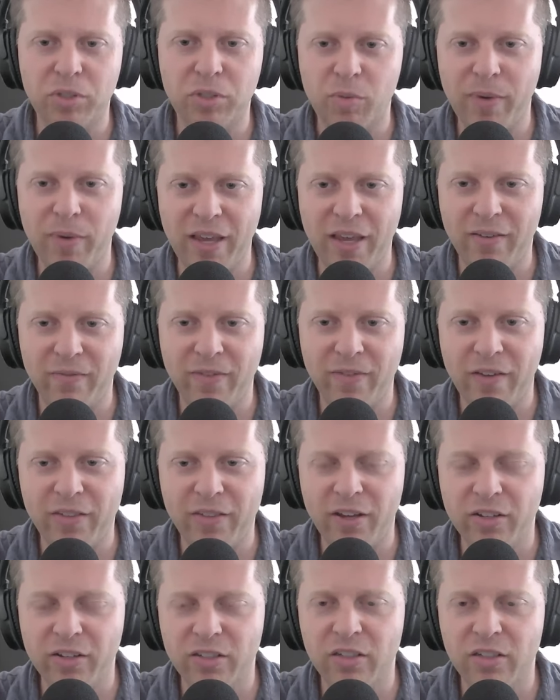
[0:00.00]
pay
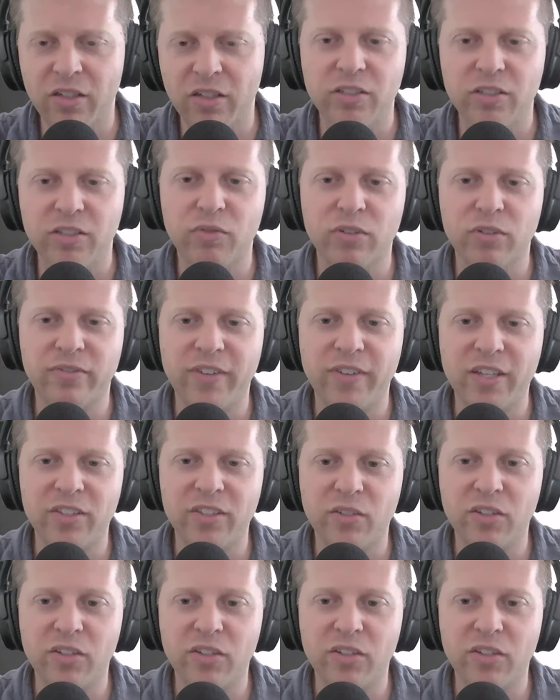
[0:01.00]
$5,000 for a fence.